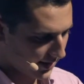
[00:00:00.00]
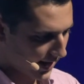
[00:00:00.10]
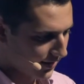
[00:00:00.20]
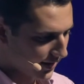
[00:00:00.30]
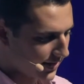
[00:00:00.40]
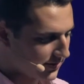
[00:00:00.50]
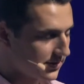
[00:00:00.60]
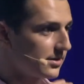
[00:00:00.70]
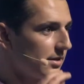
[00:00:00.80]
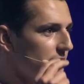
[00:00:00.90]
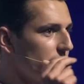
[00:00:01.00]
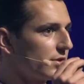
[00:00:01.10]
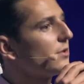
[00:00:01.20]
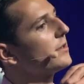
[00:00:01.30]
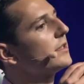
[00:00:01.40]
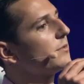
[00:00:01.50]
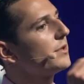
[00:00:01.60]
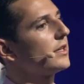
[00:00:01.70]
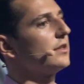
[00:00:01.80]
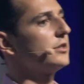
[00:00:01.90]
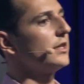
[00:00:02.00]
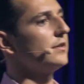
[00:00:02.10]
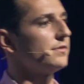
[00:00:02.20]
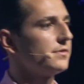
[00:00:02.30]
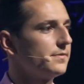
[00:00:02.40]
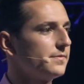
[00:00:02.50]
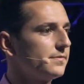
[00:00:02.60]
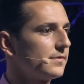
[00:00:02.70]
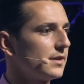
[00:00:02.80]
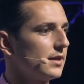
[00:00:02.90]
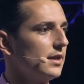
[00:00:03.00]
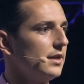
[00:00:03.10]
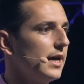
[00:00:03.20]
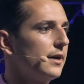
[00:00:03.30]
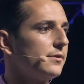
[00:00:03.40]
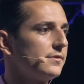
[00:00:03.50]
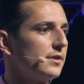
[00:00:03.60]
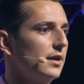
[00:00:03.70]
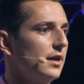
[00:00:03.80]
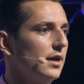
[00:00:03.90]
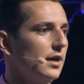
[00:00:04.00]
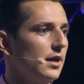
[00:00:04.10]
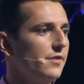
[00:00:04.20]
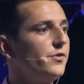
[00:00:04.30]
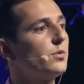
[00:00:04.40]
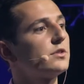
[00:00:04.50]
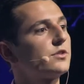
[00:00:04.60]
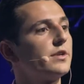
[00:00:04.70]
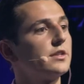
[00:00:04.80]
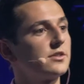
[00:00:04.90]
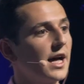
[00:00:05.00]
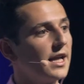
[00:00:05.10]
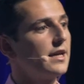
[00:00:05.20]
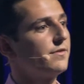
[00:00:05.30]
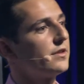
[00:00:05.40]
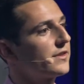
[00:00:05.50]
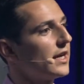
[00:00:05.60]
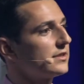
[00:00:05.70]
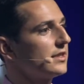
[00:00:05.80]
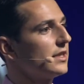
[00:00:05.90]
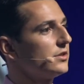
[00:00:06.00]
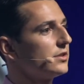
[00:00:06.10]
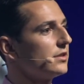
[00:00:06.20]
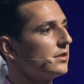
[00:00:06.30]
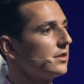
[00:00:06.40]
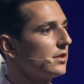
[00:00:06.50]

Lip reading: And that's the recording that we can achieve. Now, if you want to reach that level of cancellation